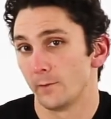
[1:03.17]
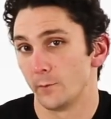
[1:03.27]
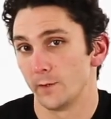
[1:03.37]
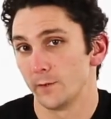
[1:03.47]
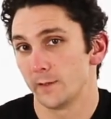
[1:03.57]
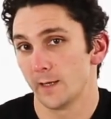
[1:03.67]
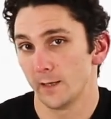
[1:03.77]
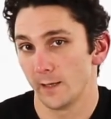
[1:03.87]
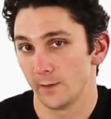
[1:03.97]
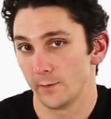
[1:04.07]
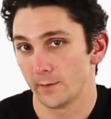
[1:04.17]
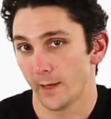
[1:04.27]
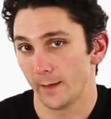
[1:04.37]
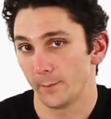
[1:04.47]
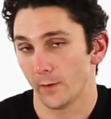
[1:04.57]
When you sit and you
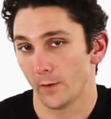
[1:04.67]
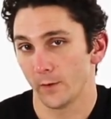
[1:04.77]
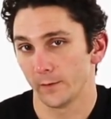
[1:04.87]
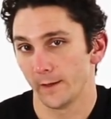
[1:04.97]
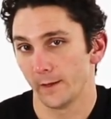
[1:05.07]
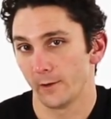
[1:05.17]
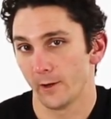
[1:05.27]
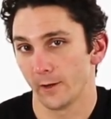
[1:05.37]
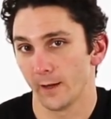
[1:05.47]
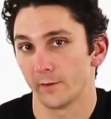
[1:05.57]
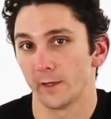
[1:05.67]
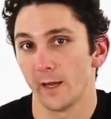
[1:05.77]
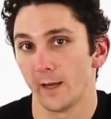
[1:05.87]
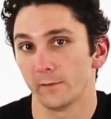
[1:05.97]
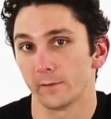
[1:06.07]
type all day long every
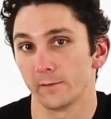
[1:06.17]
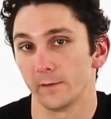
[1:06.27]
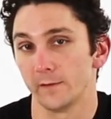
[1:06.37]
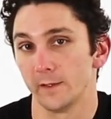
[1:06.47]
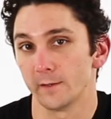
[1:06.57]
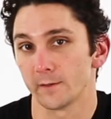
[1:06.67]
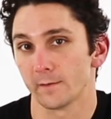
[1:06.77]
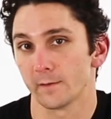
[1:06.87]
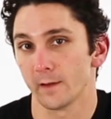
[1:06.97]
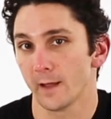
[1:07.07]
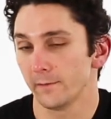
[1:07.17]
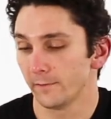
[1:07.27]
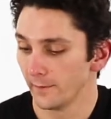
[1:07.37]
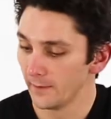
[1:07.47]
day for 50 years of your life,